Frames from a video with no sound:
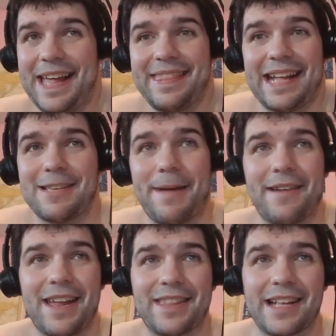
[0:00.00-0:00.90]
that, that's
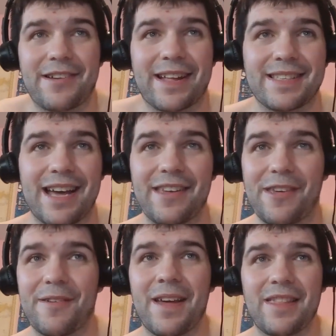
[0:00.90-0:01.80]
about it. That's all I can tell
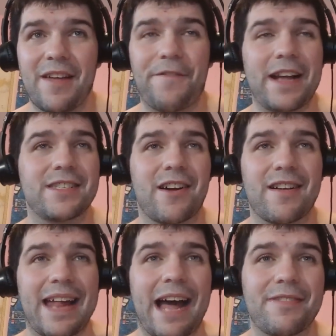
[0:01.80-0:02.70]
you. The fight
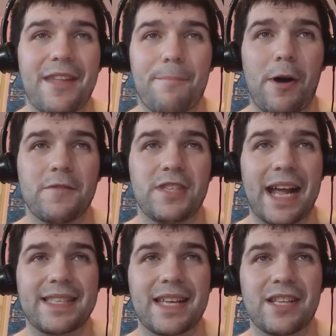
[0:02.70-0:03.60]
started out, they're both
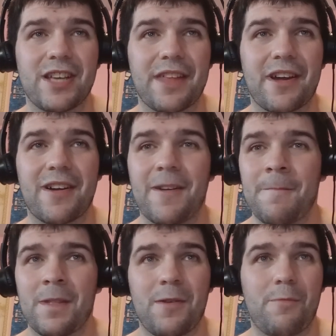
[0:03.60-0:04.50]
dancing each other.
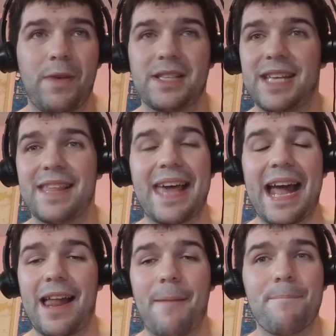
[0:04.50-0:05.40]
We see
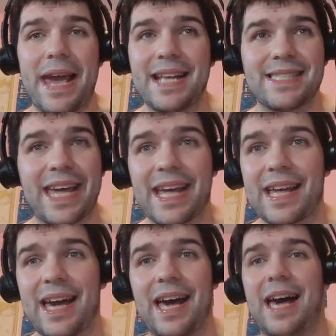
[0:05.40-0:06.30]
that
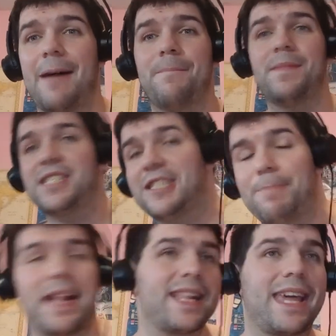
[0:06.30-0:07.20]
amazing um,
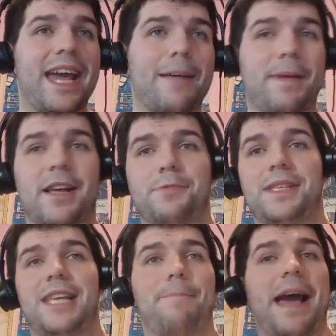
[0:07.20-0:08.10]
spin kick because
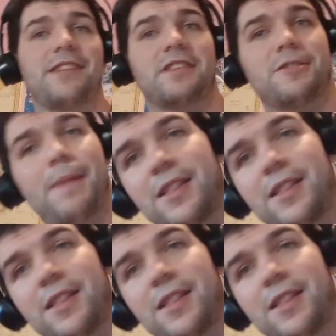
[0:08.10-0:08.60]
we see Patrick